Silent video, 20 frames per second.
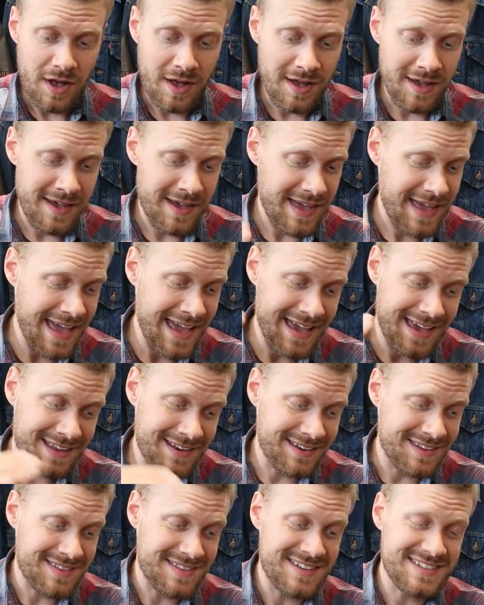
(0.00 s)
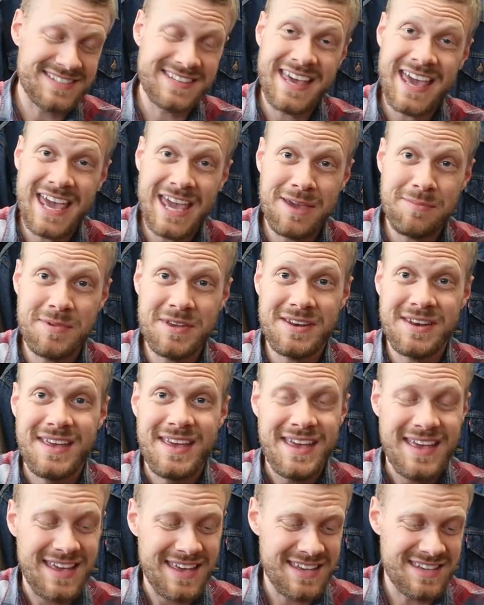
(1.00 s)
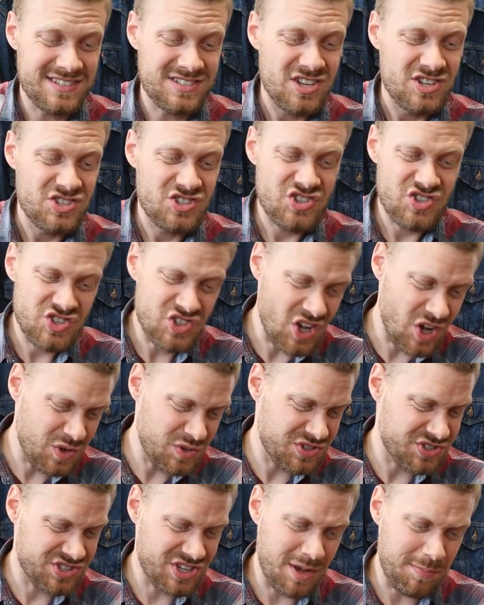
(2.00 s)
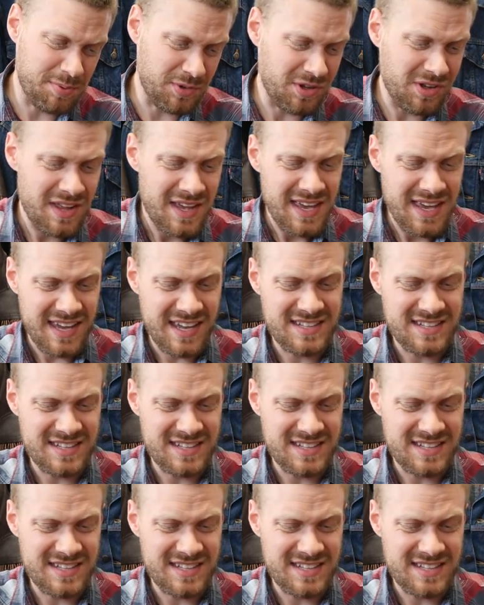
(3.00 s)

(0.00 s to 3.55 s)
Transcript: uh, and this Caiman is so supple.